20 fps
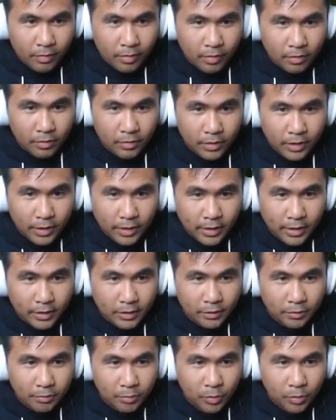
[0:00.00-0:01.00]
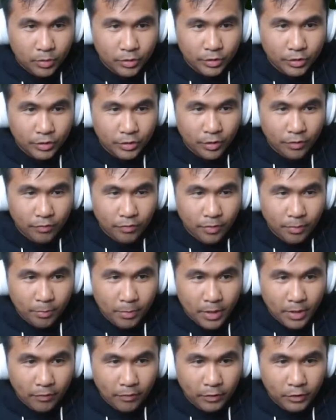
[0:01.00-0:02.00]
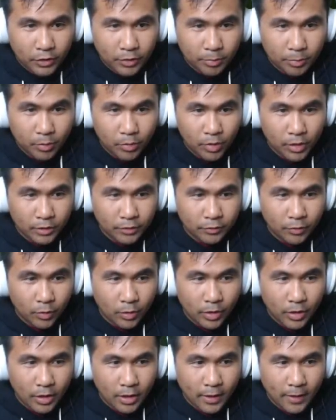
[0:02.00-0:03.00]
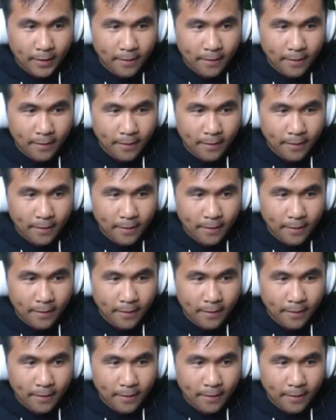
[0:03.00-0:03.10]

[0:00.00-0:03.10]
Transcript: Looks like there's more stuff I'm gonna have to jump across for, huh?